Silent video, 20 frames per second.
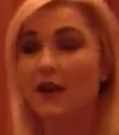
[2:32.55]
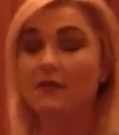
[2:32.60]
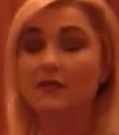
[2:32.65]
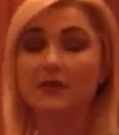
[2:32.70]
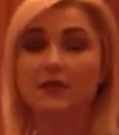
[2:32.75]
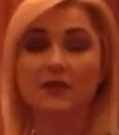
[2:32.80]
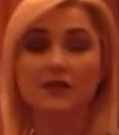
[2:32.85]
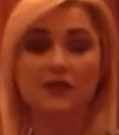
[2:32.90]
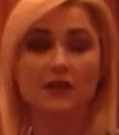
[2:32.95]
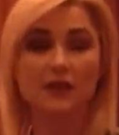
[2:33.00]

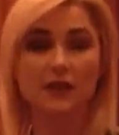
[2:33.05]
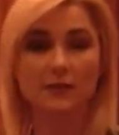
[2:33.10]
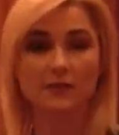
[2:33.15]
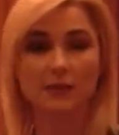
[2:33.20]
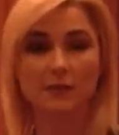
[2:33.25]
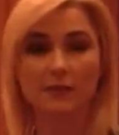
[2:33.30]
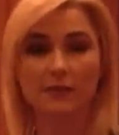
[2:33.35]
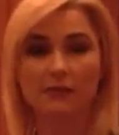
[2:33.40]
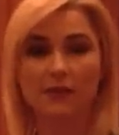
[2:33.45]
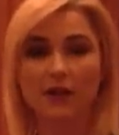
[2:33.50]
conversation comes
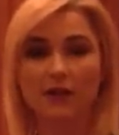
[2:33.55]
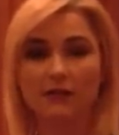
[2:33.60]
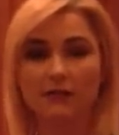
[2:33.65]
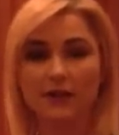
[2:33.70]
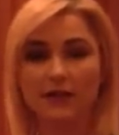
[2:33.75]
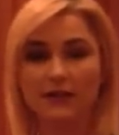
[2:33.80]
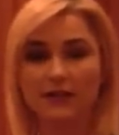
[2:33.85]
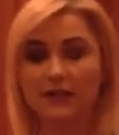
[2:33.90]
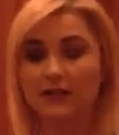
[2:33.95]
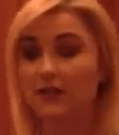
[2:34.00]
up of
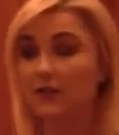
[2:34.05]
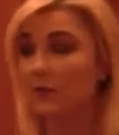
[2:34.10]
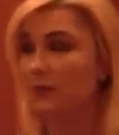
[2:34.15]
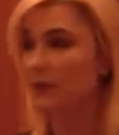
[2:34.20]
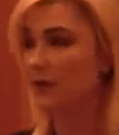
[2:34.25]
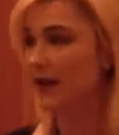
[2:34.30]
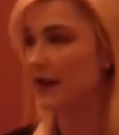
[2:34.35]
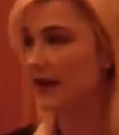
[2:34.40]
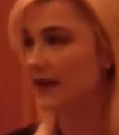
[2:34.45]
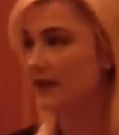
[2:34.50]
relevance to the
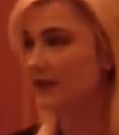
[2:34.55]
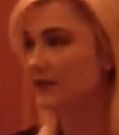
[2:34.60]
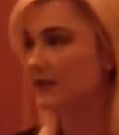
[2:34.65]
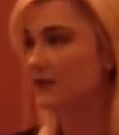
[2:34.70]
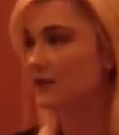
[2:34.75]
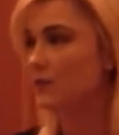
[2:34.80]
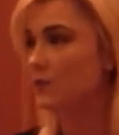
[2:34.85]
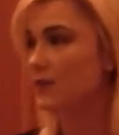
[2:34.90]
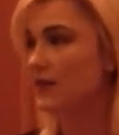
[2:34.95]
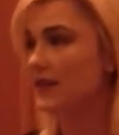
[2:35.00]

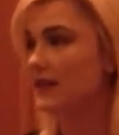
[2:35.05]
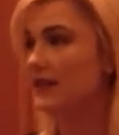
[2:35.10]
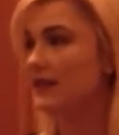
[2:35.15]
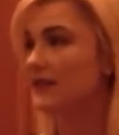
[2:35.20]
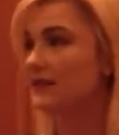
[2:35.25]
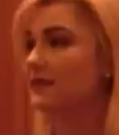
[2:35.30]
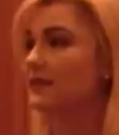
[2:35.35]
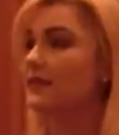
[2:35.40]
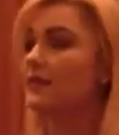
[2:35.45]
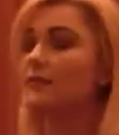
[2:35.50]
brand, we can
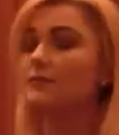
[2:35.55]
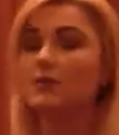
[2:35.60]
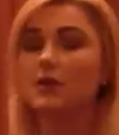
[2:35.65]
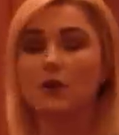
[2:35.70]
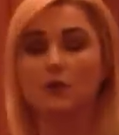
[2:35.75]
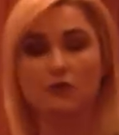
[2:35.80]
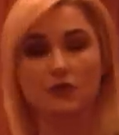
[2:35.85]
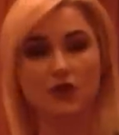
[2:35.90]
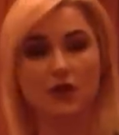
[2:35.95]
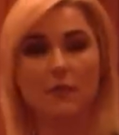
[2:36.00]
easily
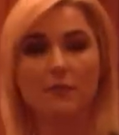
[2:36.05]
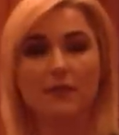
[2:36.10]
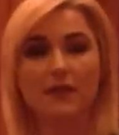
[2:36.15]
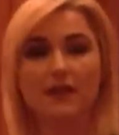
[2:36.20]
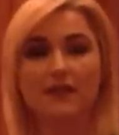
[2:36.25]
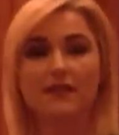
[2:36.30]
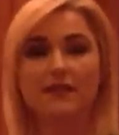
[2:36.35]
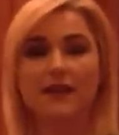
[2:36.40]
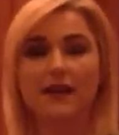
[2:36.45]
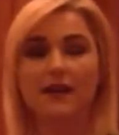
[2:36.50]
jump
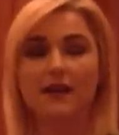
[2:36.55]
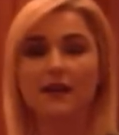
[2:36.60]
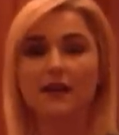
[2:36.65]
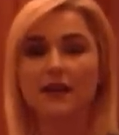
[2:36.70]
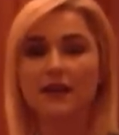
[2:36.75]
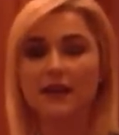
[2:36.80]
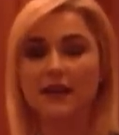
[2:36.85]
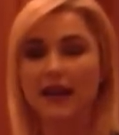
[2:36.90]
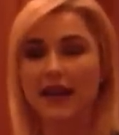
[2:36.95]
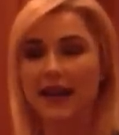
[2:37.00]
in there
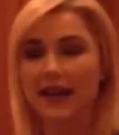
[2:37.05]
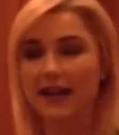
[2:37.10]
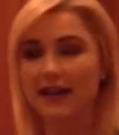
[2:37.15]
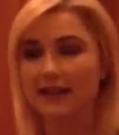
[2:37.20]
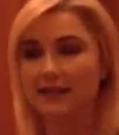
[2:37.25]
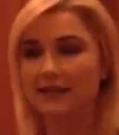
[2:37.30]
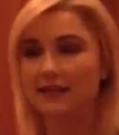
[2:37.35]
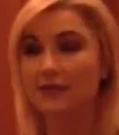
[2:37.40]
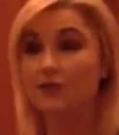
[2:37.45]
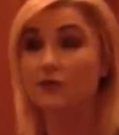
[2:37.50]

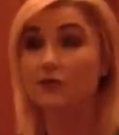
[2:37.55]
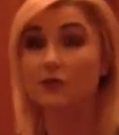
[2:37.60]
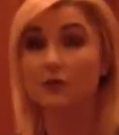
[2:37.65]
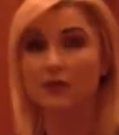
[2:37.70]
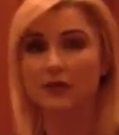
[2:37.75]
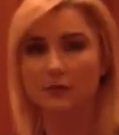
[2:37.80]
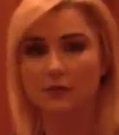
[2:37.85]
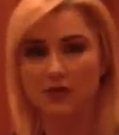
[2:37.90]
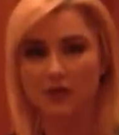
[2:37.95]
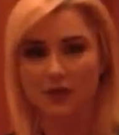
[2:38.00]
and
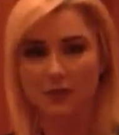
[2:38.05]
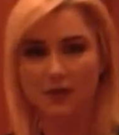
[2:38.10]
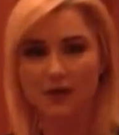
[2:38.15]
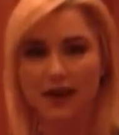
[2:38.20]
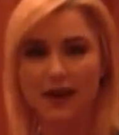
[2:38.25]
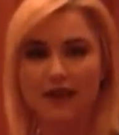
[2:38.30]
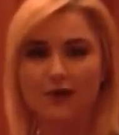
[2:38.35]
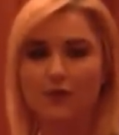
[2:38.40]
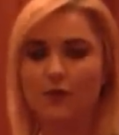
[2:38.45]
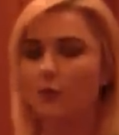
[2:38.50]
introduce them to the
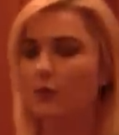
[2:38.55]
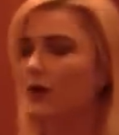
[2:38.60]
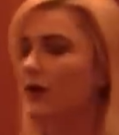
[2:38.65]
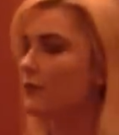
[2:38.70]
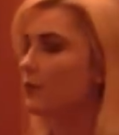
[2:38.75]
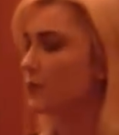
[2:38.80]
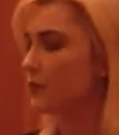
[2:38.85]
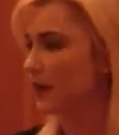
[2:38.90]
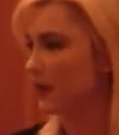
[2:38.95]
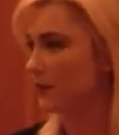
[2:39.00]
brand or
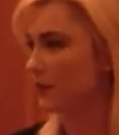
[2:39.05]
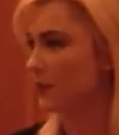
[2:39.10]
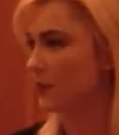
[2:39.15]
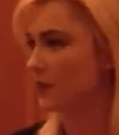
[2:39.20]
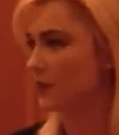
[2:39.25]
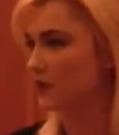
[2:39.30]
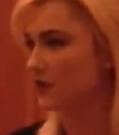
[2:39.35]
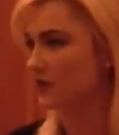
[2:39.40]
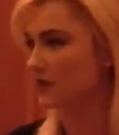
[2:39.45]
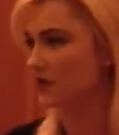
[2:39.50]
whatever brand
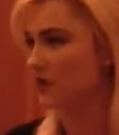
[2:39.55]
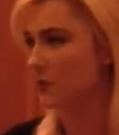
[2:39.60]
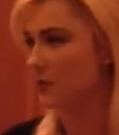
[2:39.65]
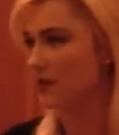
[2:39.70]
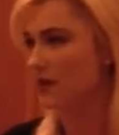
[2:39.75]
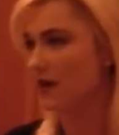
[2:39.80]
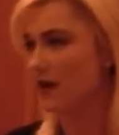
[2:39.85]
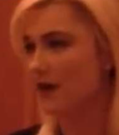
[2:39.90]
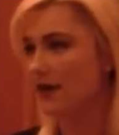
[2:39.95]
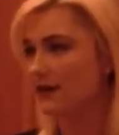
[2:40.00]
promotion is
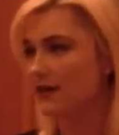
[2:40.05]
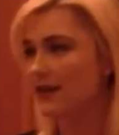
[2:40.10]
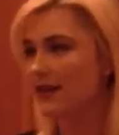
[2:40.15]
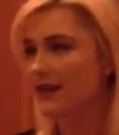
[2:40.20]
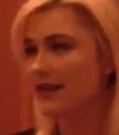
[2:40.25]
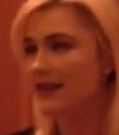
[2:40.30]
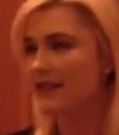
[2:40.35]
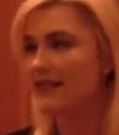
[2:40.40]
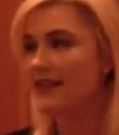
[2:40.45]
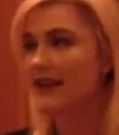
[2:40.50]
going on.
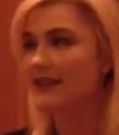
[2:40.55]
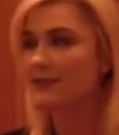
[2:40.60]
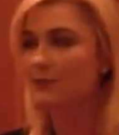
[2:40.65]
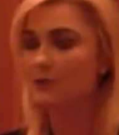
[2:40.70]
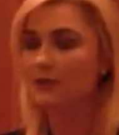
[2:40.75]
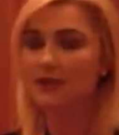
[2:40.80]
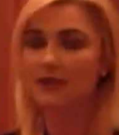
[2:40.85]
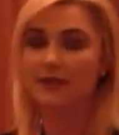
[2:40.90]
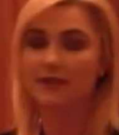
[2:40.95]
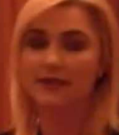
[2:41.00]
That's
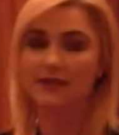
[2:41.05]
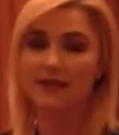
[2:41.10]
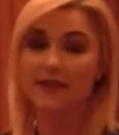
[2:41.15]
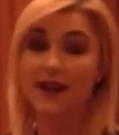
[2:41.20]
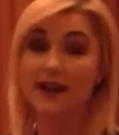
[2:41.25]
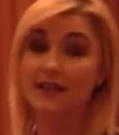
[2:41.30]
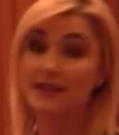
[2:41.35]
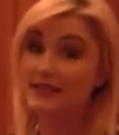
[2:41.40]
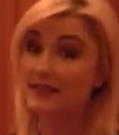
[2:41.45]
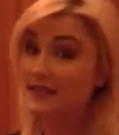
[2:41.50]
really the
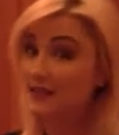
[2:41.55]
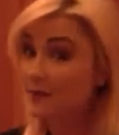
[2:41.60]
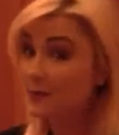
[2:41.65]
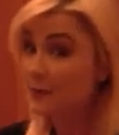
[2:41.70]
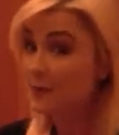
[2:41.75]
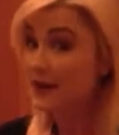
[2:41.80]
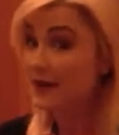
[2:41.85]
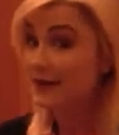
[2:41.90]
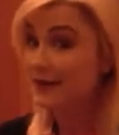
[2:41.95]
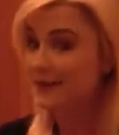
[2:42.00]
ideal
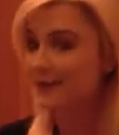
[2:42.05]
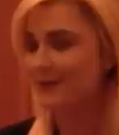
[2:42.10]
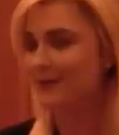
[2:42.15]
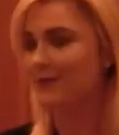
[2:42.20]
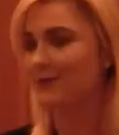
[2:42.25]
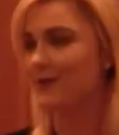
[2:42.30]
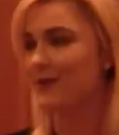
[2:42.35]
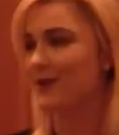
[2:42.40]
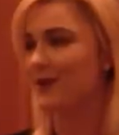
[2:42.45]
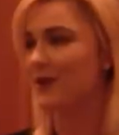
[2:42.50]
way to use
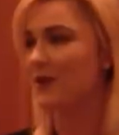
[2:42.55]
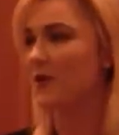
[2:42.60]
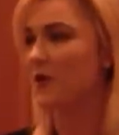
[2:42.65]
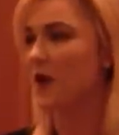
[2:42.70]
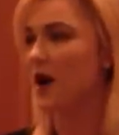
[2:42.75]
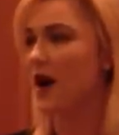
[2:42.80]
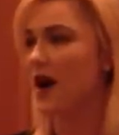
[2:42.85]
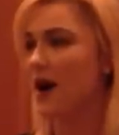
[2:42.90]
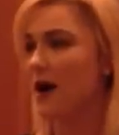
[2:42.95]
Twitter,